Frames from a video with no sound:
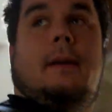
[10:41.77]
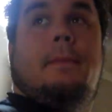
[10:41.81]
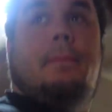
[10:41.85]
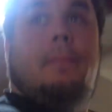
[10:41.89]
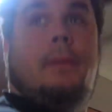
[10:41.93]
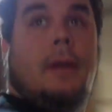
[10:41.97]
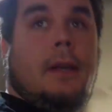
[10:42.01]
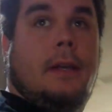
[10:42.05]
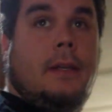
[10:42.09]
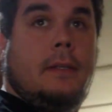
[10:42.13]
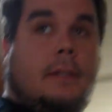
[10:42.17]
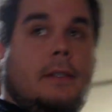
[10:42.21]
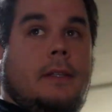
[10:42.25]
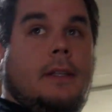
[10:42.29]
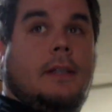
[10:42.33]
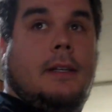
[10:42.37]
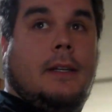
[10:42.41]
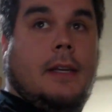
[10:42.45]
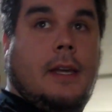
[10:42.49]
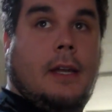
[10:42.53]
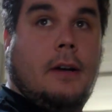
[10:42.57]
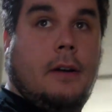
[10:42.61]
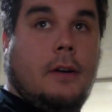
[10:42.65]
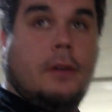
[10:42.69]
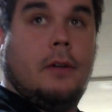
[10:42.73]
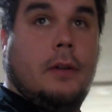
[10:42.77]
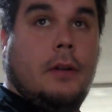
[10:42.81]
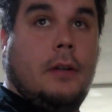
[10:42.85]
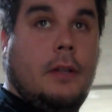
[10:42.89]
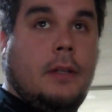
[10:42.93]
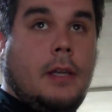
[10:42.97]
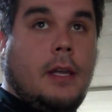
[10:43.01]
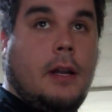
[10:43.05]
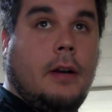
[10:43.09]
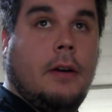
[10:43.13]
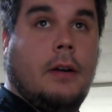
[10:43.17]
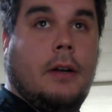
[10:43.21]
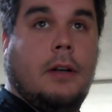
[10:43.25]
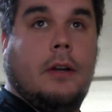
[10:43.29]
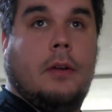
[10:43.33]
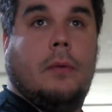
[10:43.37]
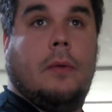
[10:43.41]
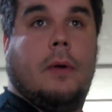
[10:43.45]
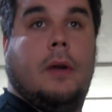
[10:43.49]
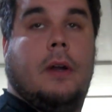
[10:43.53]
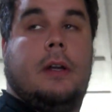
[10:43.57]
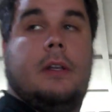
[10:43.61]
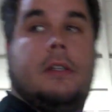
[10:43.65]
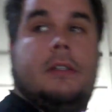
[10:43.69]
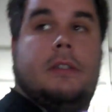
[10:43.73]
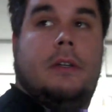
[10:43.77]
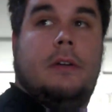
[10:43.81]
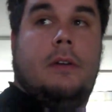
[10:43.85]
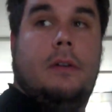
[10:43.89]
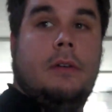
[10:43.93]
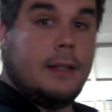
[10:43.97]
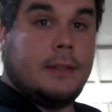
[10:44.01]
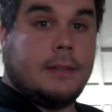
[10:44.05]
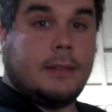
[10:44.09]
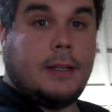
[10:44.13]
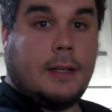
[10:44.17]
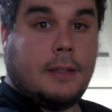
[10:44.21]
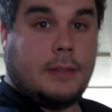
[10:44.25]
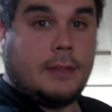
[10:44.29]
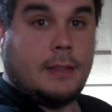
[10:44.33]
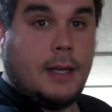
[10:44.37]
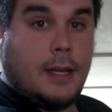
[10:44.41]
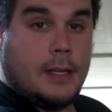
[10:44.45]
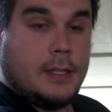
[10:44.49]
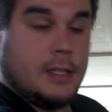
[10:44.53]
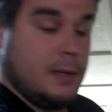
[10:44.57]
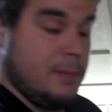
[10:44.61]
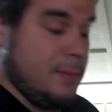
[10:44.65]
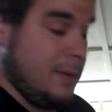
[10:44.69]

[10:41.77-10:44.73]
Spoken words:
a piss and then get her into work, so talk to you guys in a